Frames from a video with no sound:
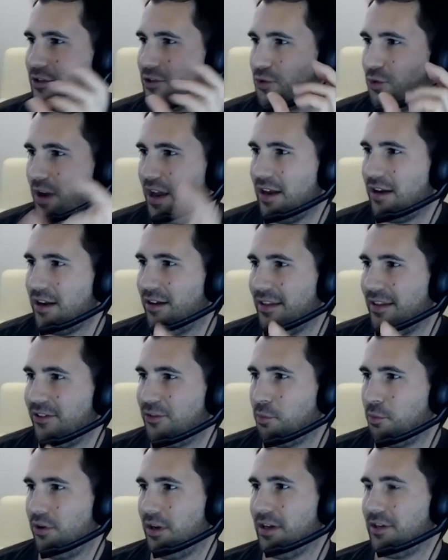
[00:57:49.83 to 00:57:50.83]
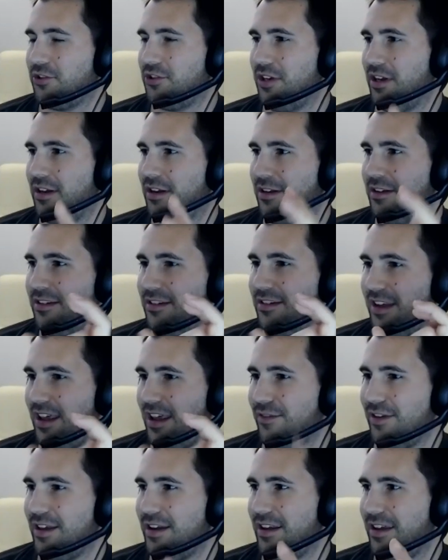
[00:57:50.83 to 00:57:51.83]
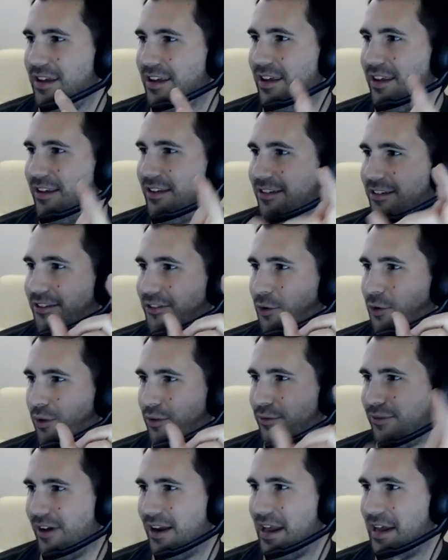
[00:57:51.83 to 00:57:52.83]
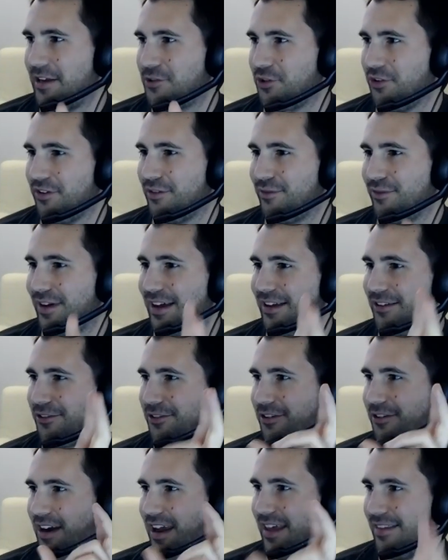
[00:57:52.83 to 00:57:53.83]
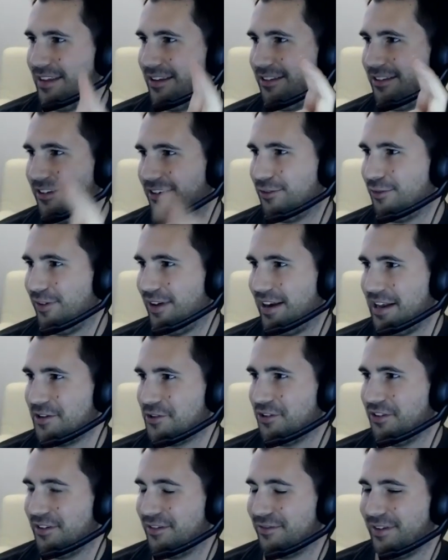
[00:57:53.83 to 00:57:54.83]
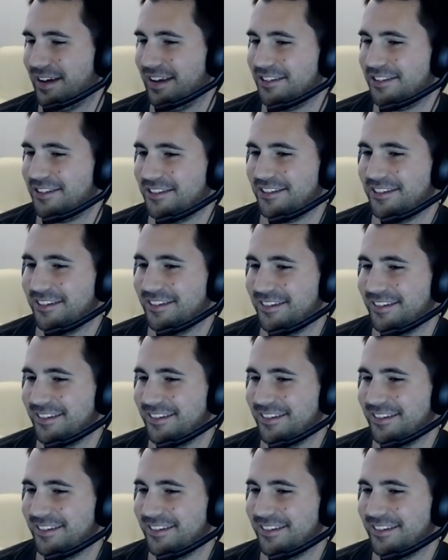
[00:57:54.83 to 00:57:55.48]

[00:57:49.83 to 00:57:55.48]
trade on this prediction. David is your financial advisor, and this is financial advice.